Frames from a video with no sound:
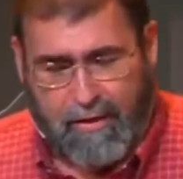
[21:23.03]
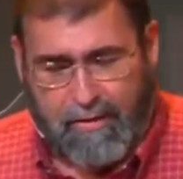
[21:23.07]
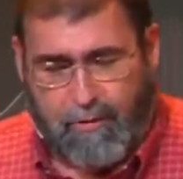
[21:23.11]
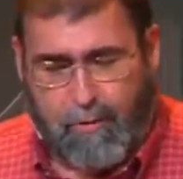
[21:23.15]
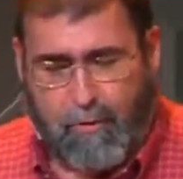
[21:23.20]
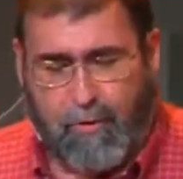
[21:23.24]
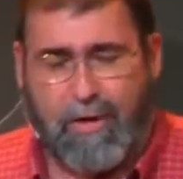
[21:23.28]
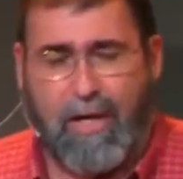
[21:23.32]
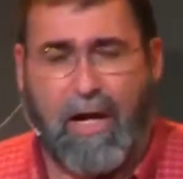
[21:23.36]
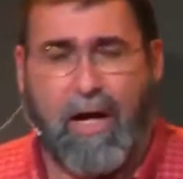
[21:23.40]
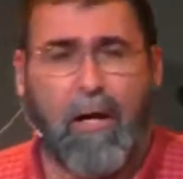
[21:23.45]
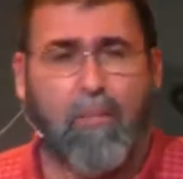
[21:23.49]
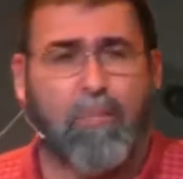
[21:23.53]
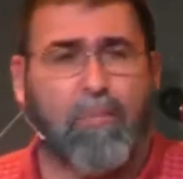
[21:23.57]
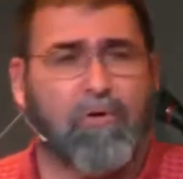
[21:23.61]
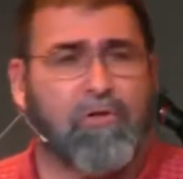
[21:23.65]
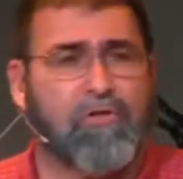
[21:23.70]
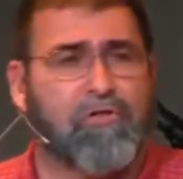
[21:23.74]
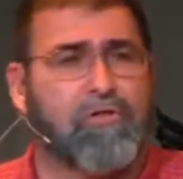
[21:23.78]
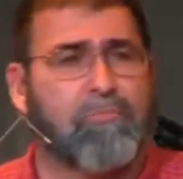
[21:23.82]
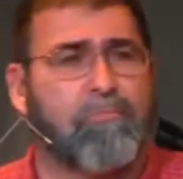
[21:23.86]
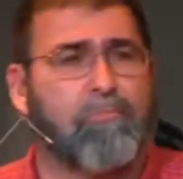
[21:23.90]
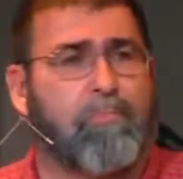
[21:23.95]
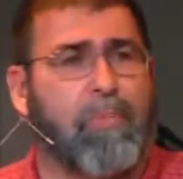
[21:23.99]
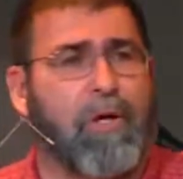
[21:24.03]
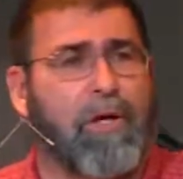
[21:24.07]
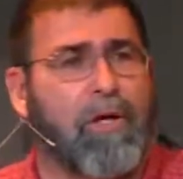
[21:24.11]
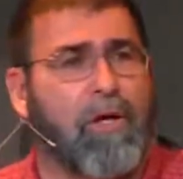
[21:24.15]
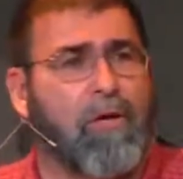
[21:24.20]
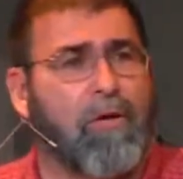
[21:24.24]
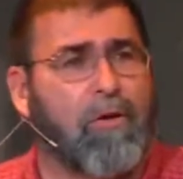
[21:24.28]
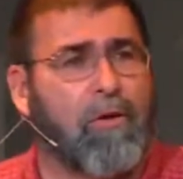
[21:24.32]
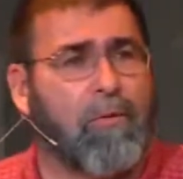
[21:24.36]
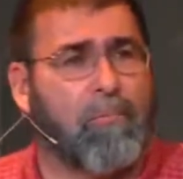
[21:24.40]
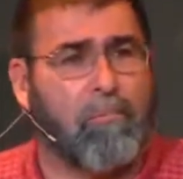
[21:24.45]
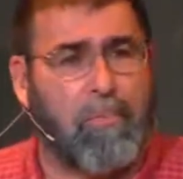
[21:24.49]
to accomplish
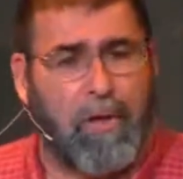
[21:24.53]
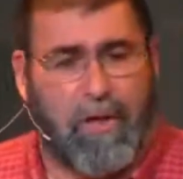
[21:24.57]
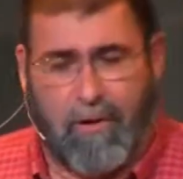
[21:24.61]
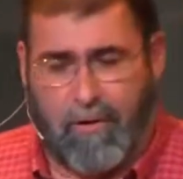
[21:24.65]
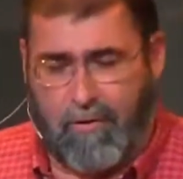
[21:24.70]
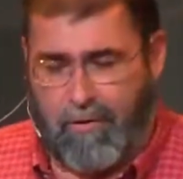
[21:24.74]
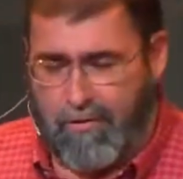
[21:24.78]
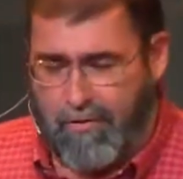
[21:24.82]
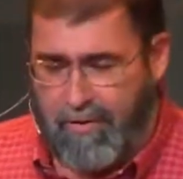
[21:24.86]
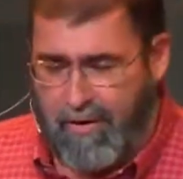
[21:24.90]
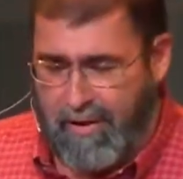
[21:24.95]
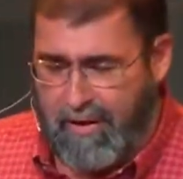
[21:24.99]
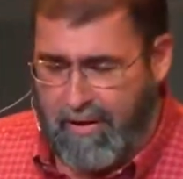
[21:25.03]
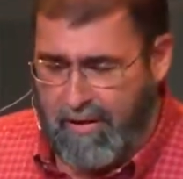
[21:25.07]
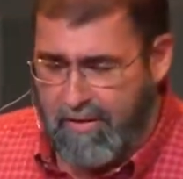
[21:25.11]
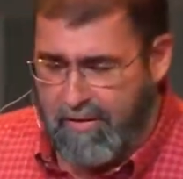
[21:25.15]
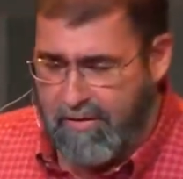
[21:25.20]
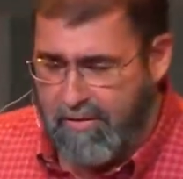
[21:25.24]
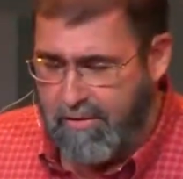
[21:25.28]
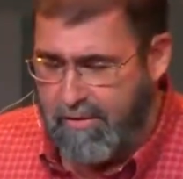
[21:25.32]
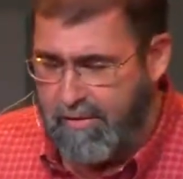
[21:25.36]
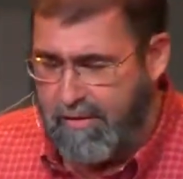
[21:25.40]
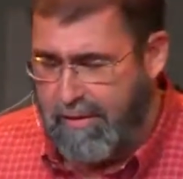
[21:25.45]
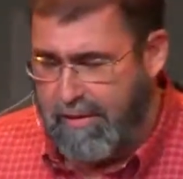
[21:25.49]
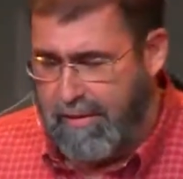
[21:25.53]
bigger and better things.